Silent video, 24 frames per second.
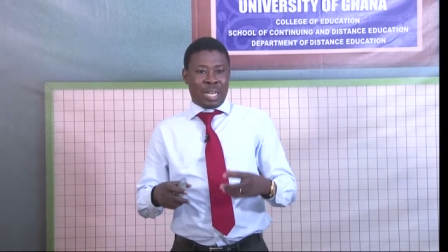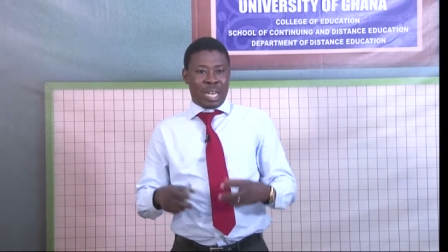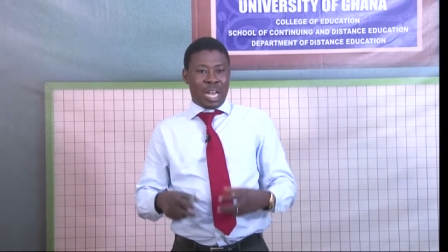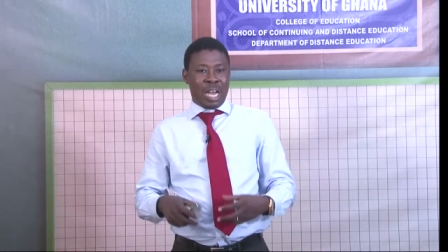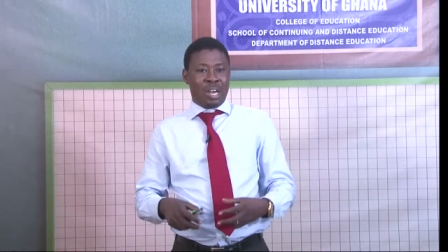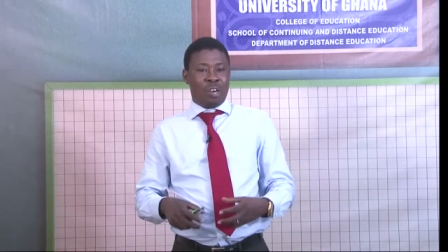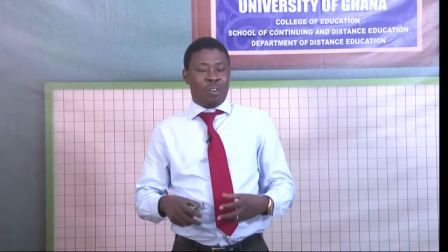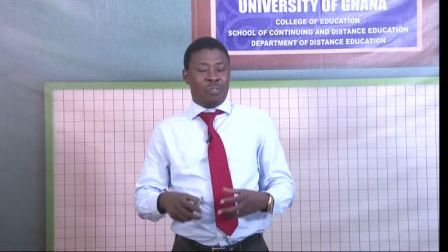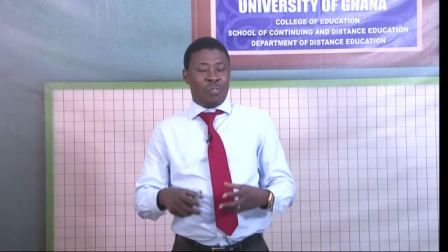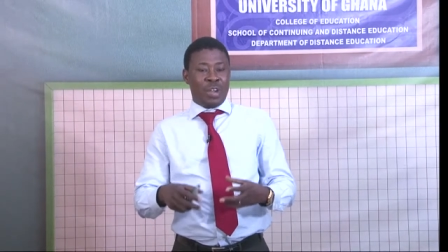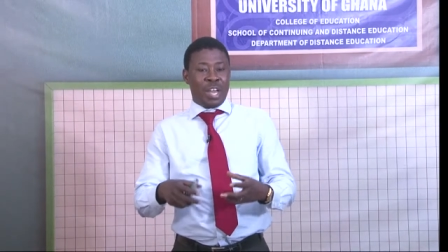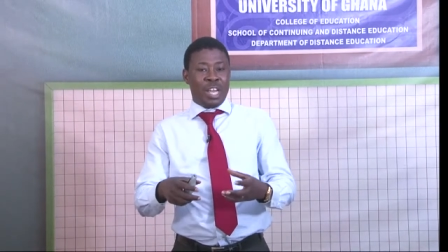
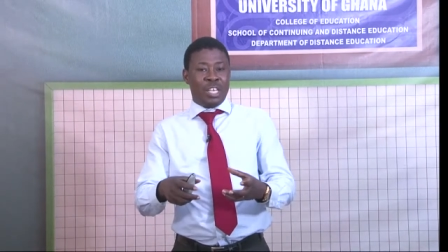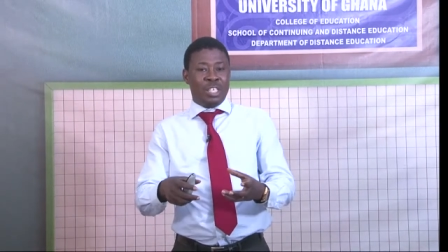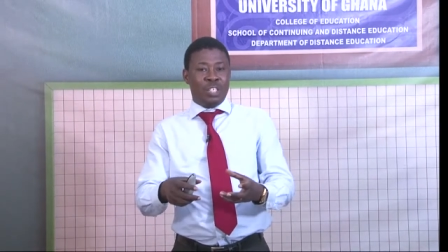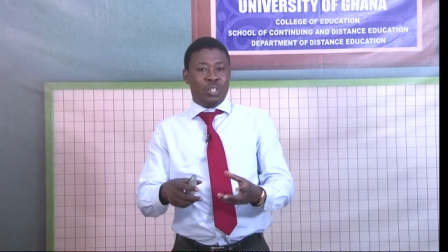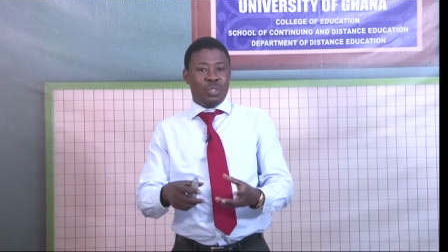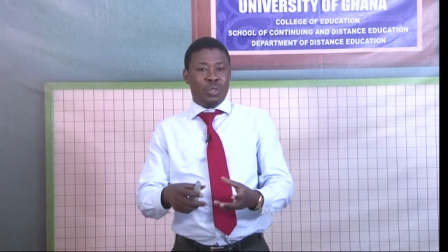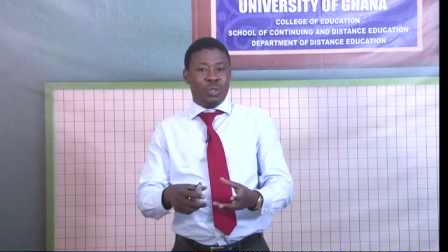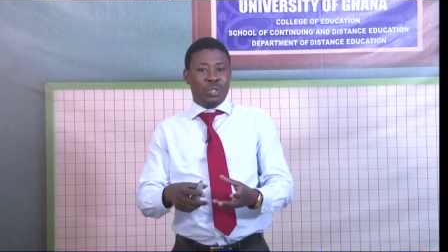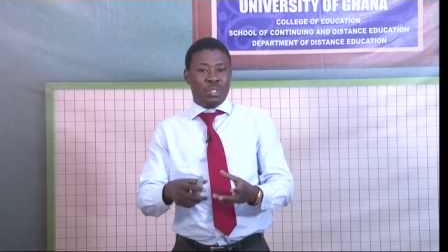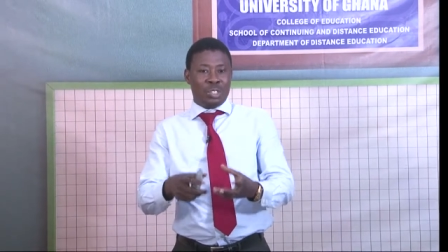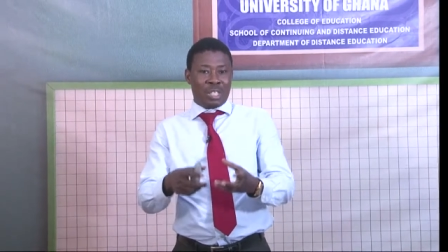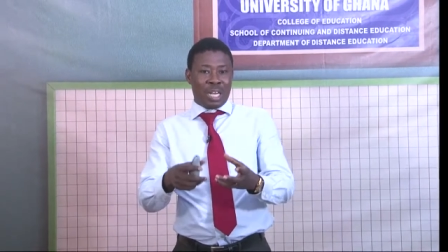kind of
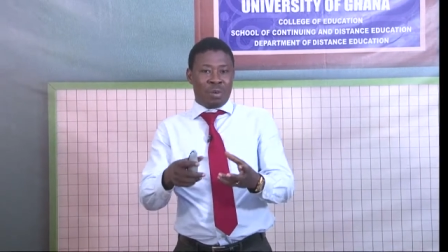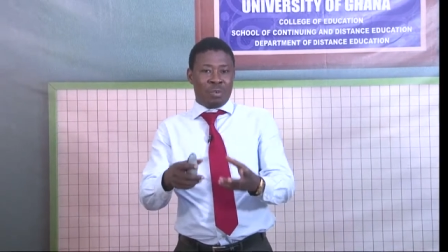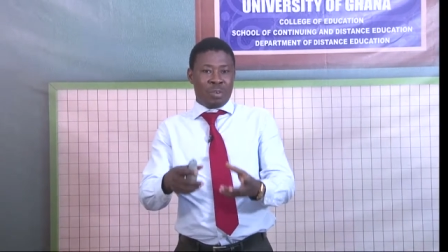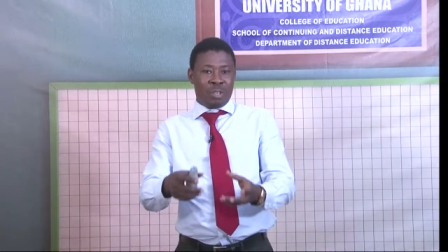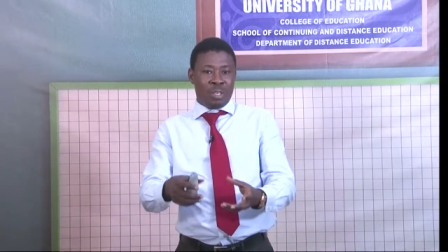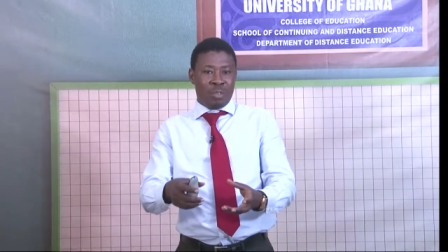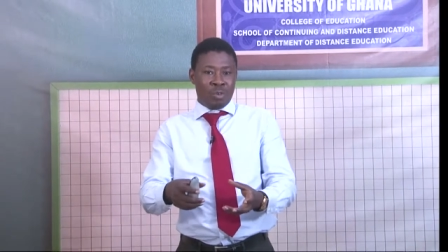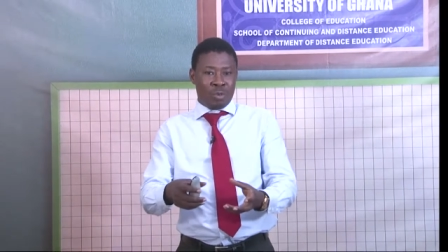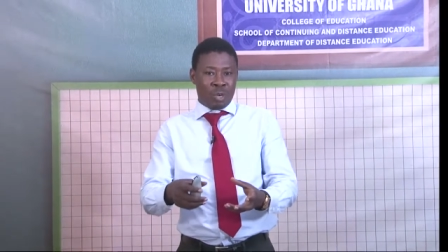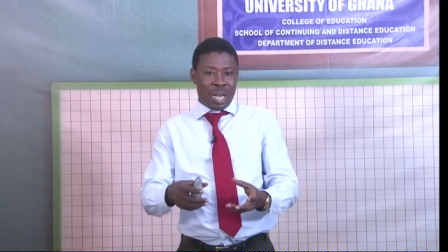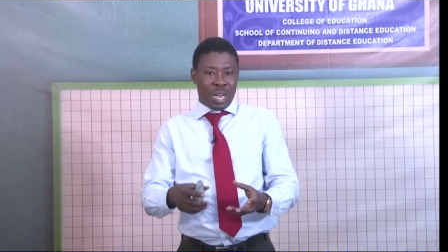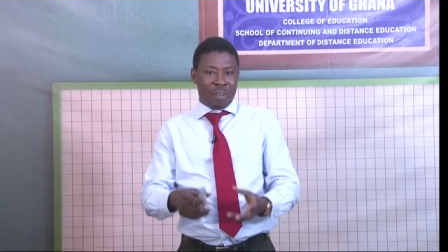NGOs that
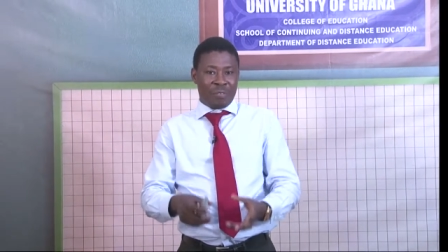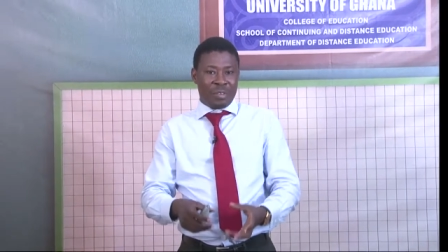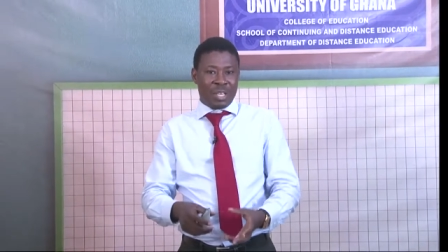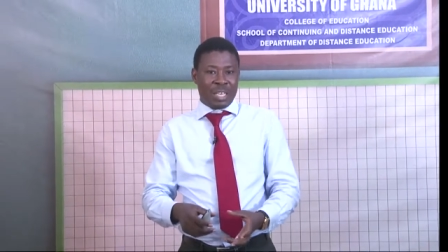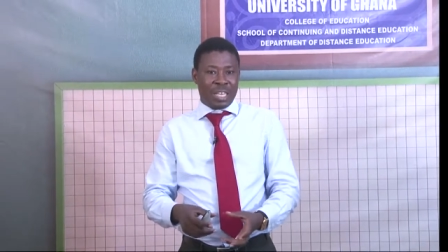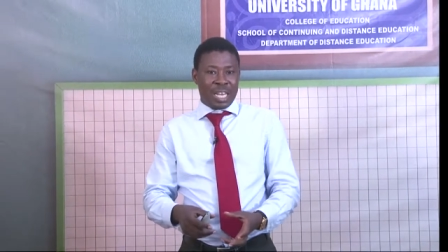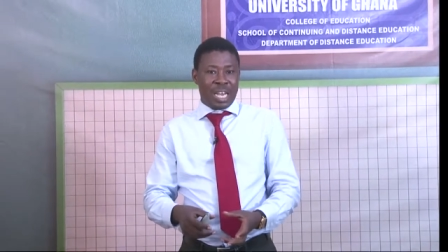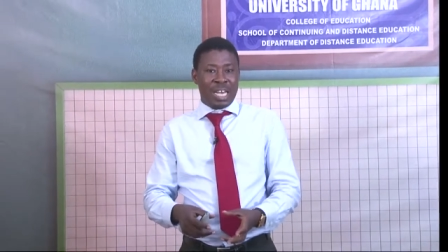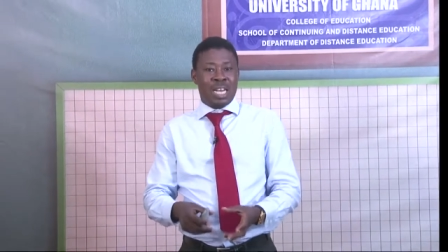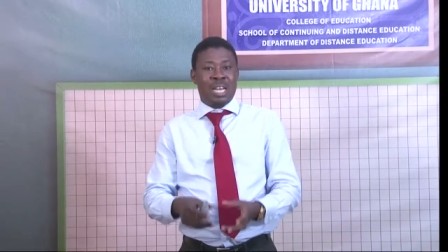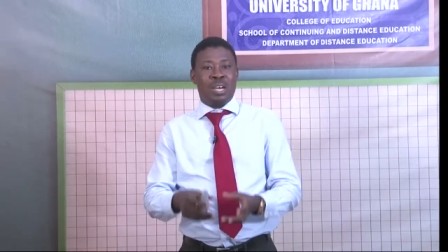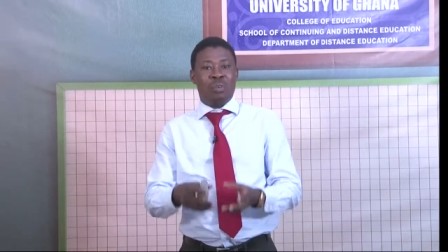we have in
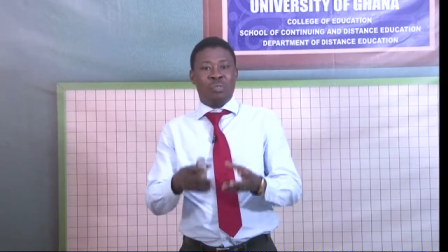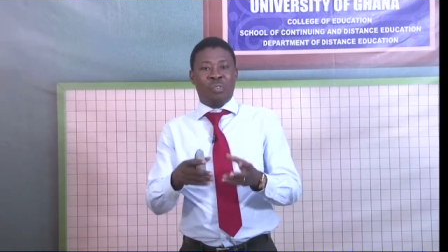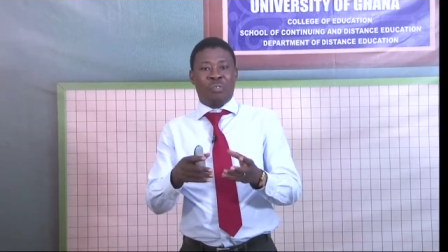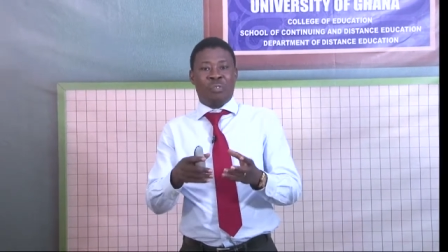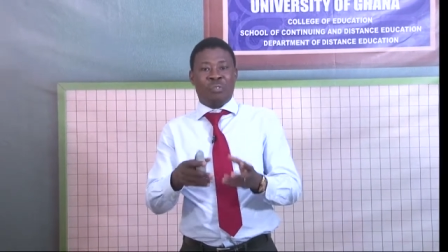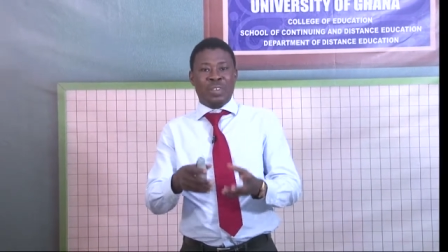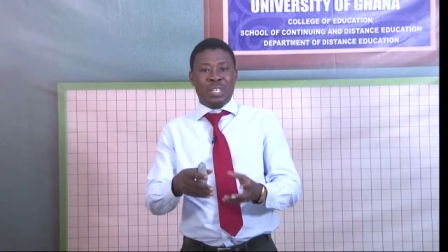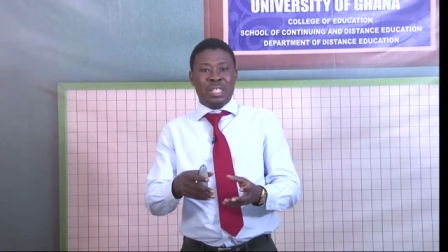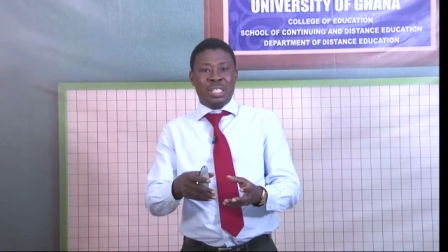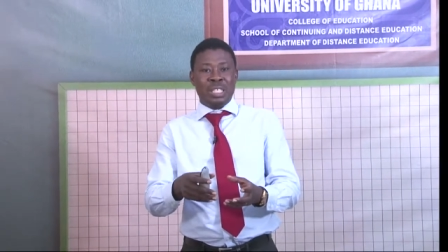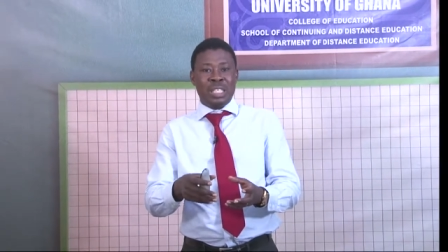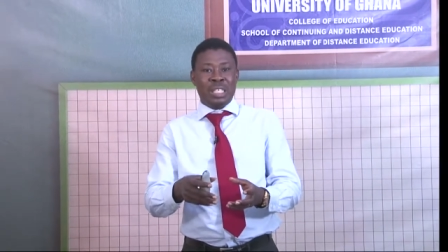Ghana will
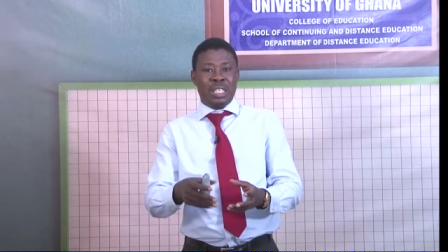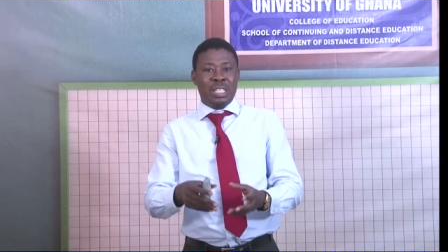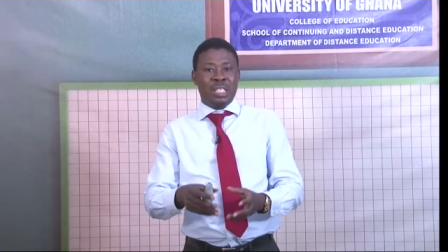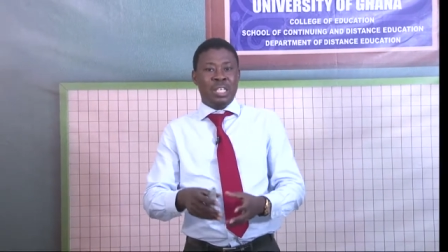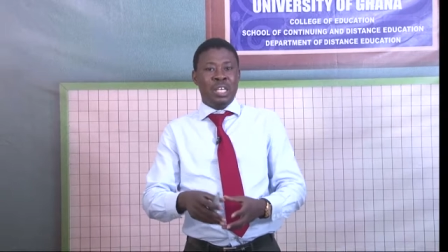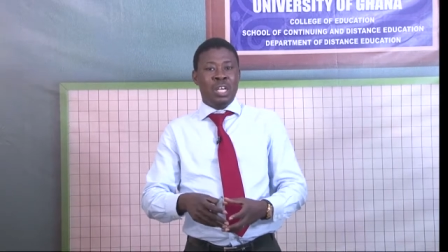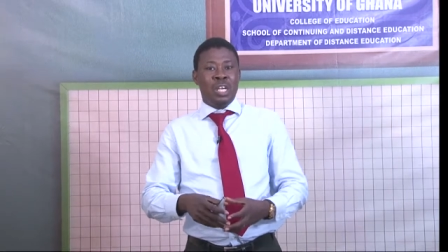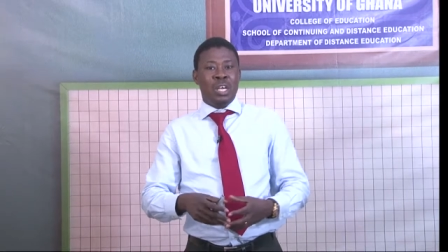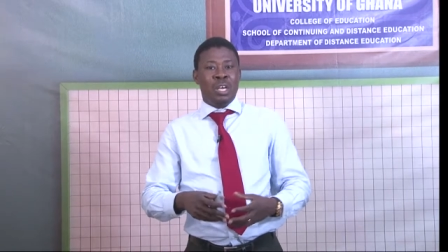fit in.